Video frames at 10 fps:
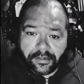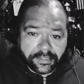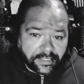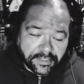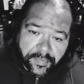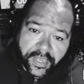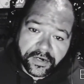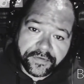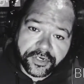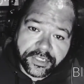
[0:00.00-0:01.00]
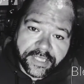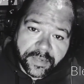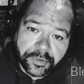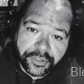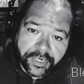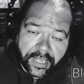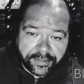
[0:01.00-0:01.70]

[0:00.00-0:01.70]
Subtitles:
Doesn't matter if you're disabled or not.